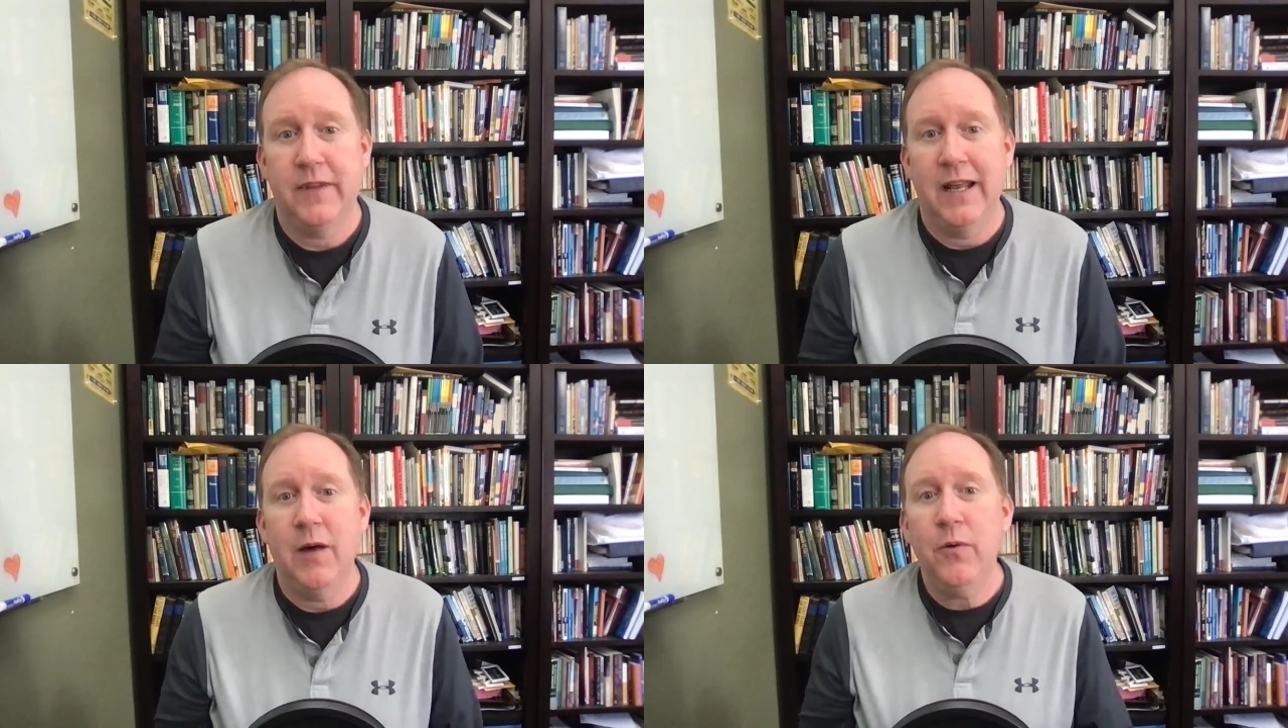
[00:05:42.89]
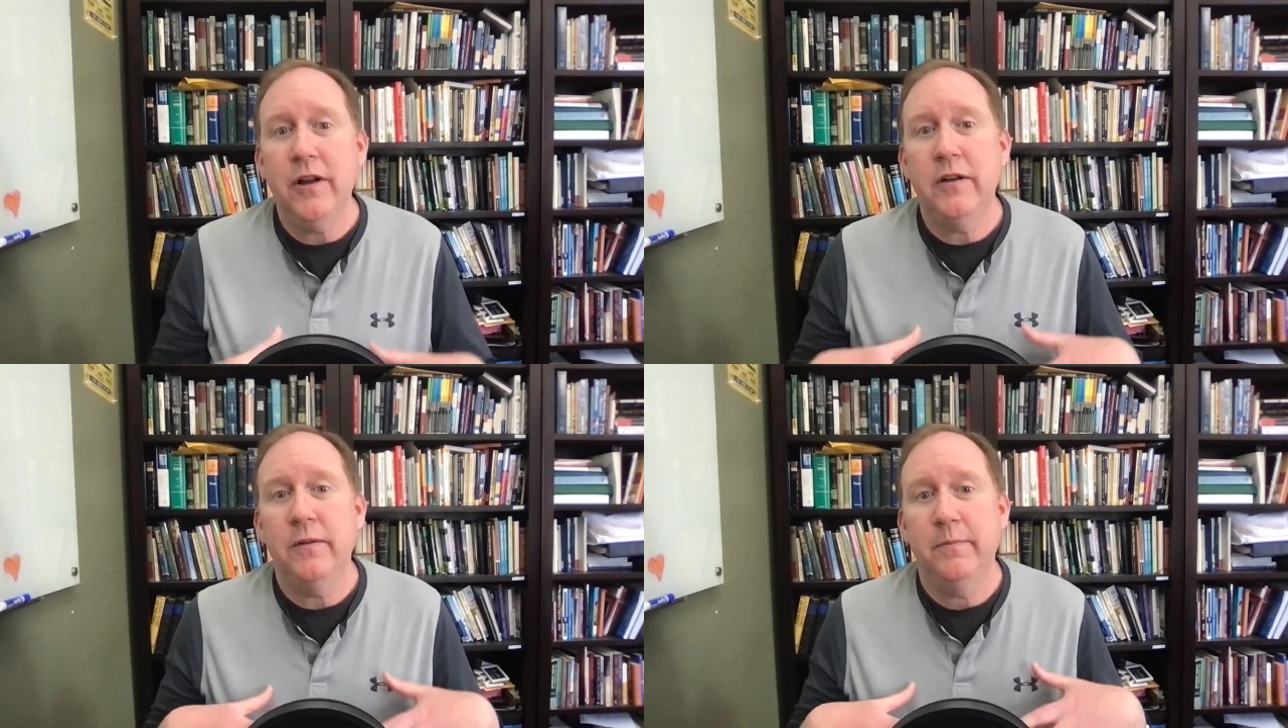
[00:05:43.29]
And I want
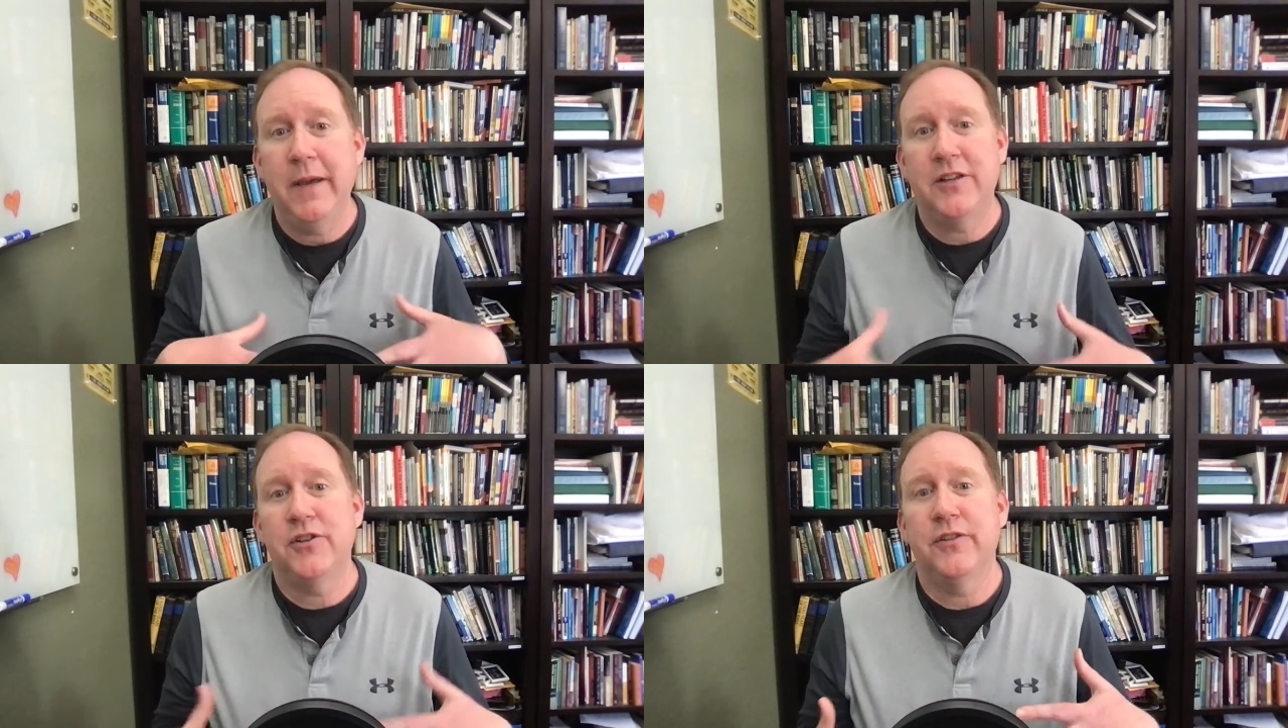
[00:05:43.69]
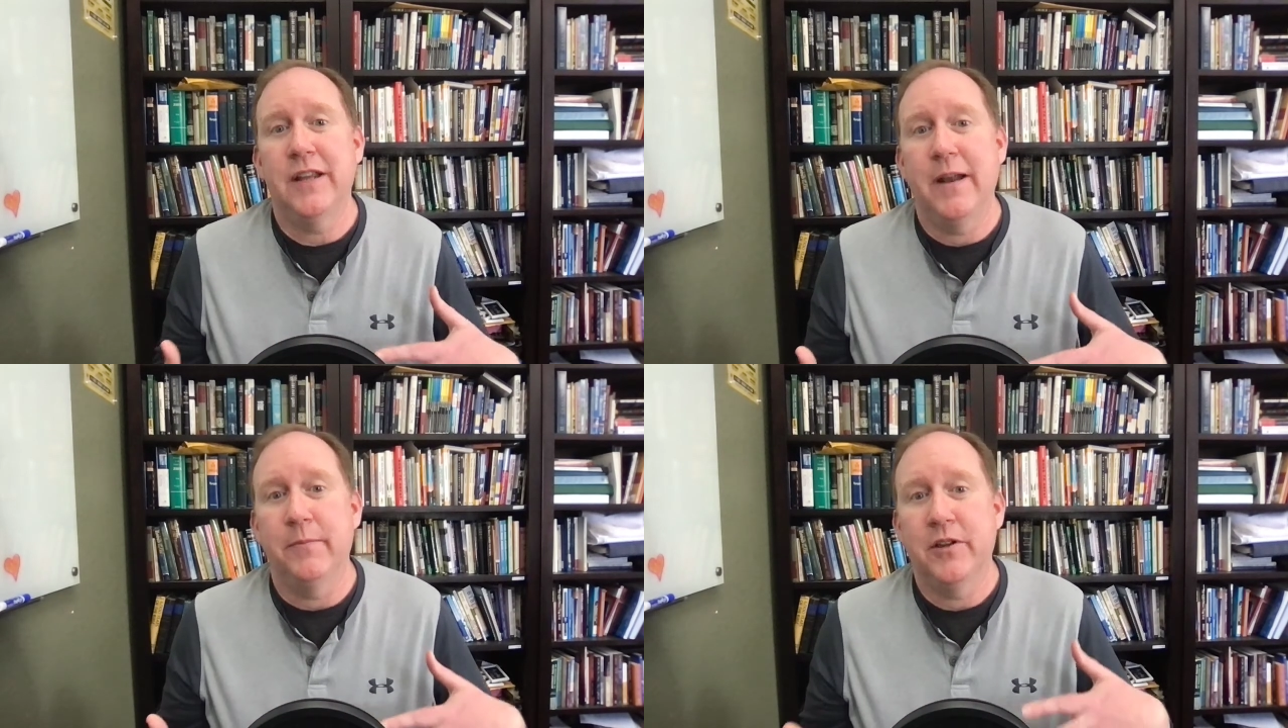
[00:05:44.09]
to make sure that
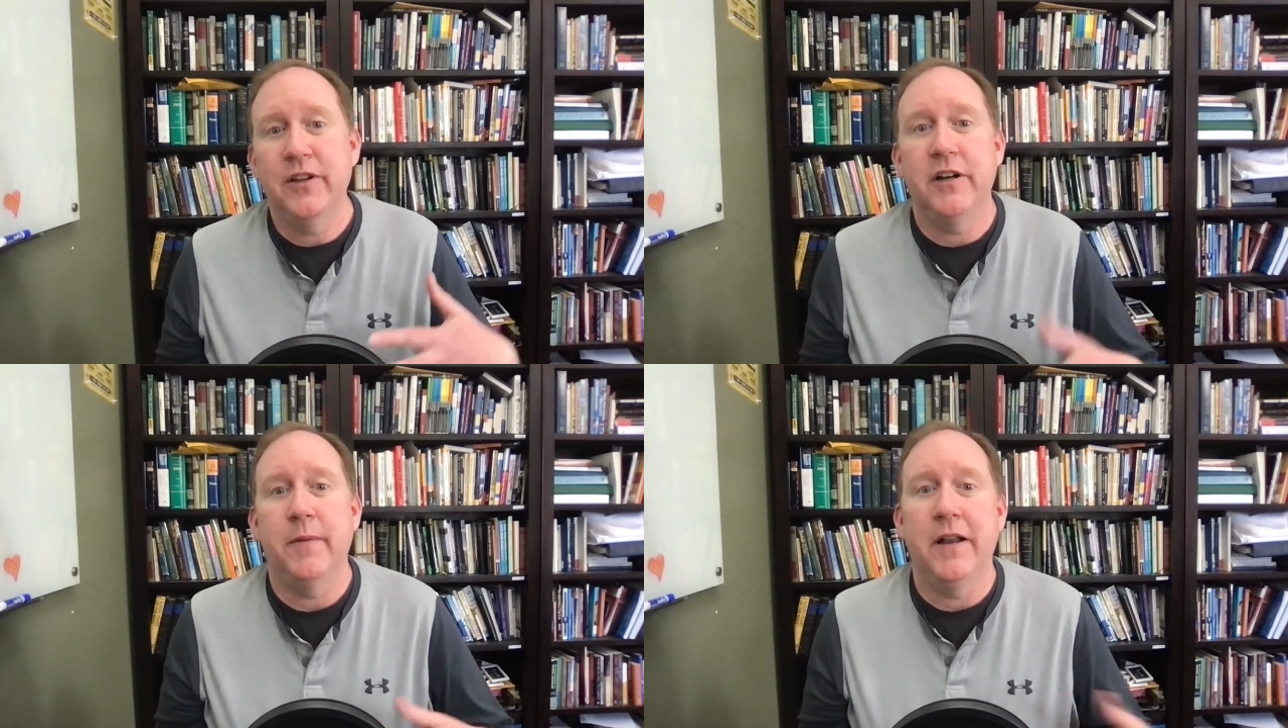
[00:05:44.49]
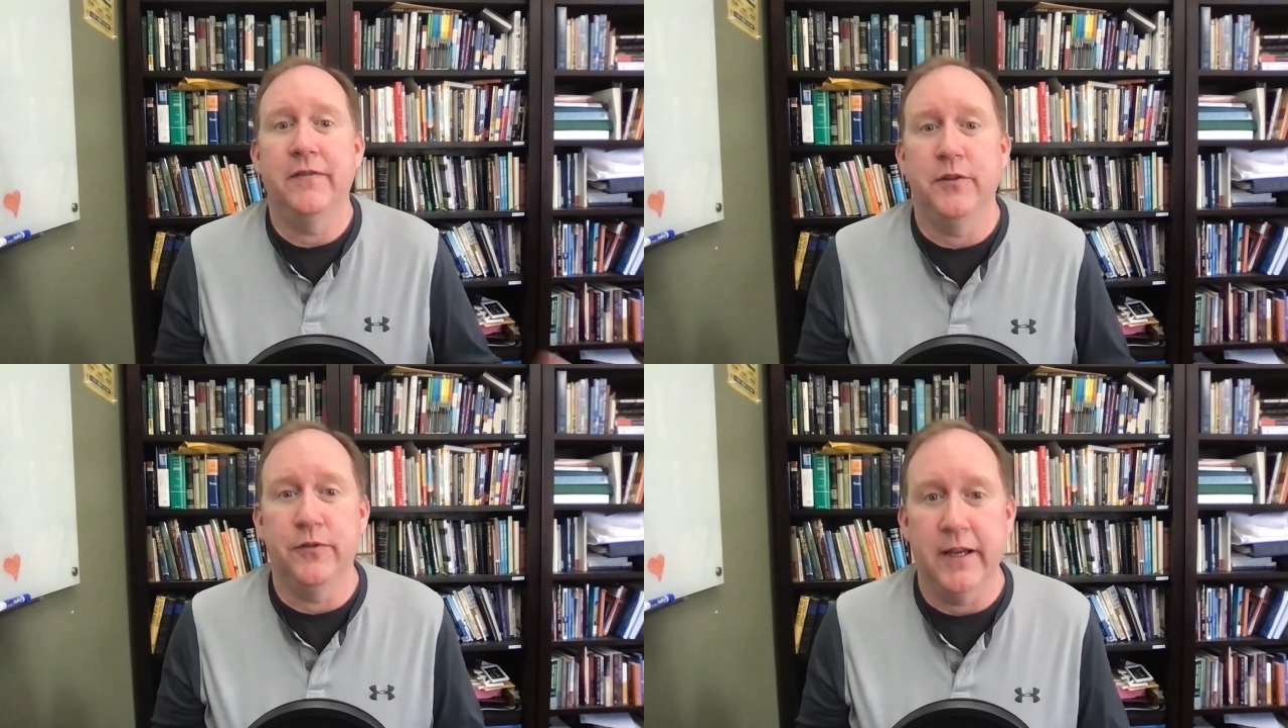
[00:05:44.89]
I'm clear about a
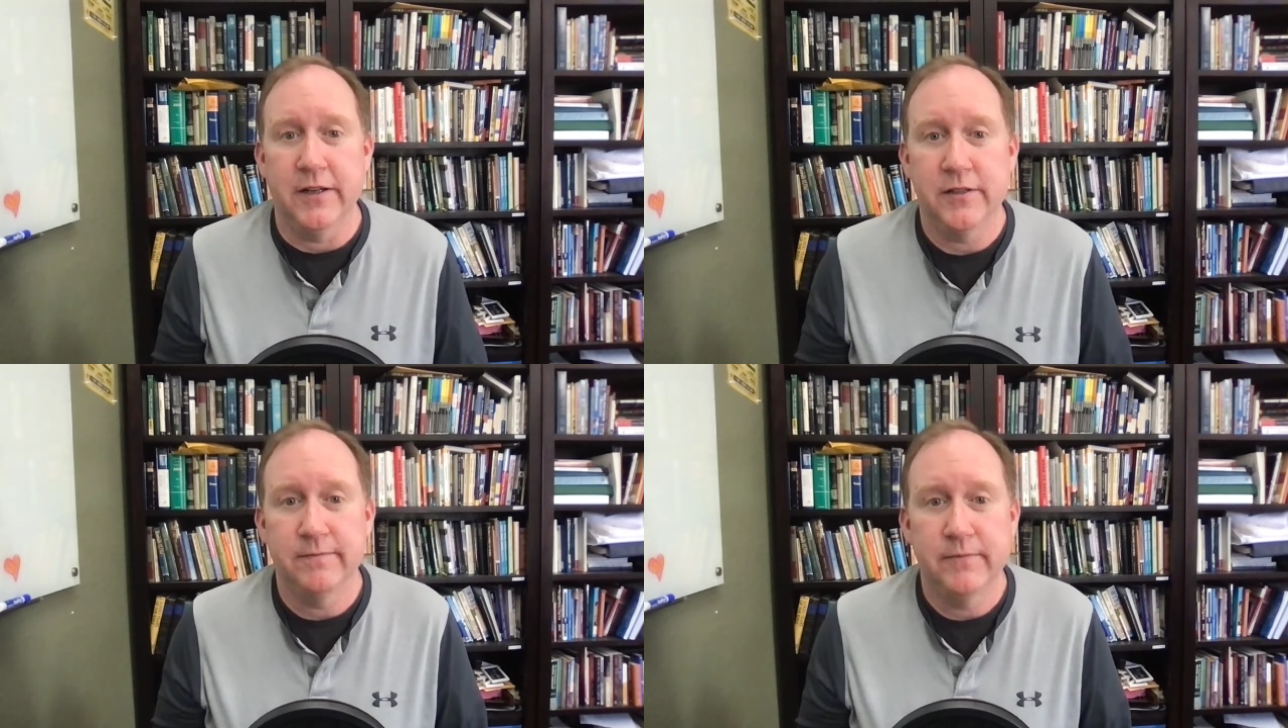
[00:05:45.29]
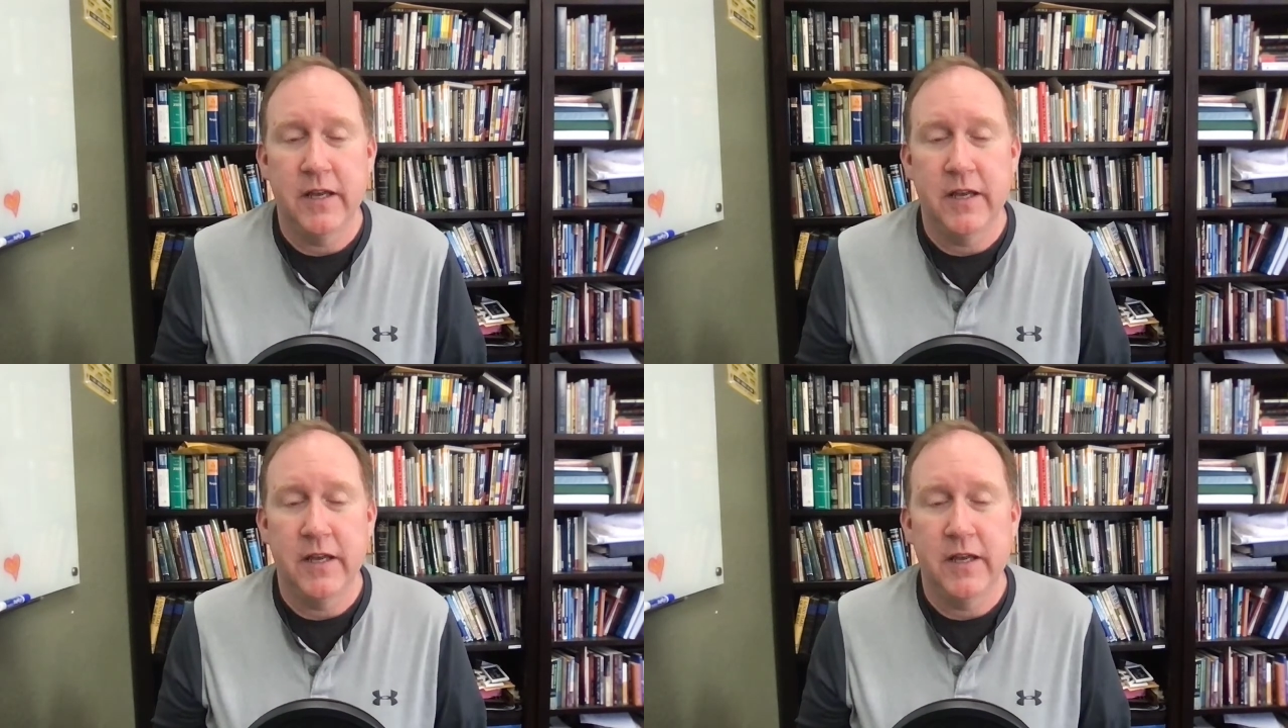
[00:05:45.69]
few things.